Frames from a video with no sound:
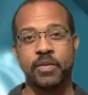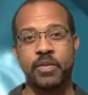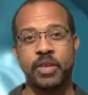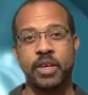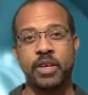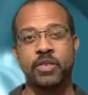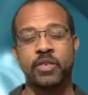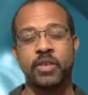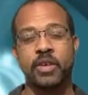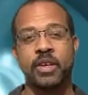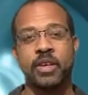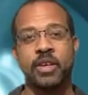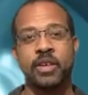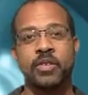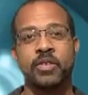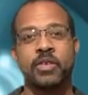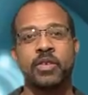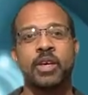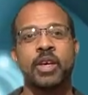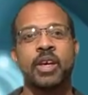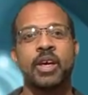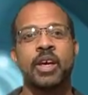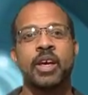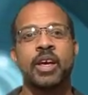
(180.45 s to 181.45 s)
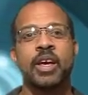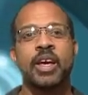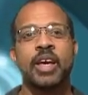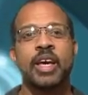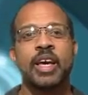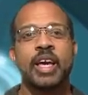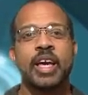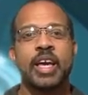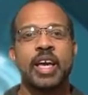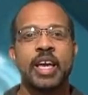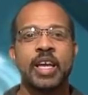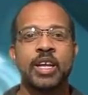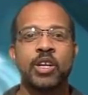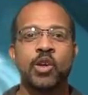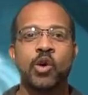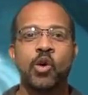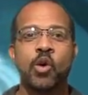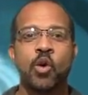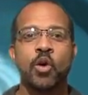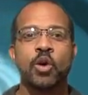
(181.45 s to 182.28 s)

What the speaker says: of this, is in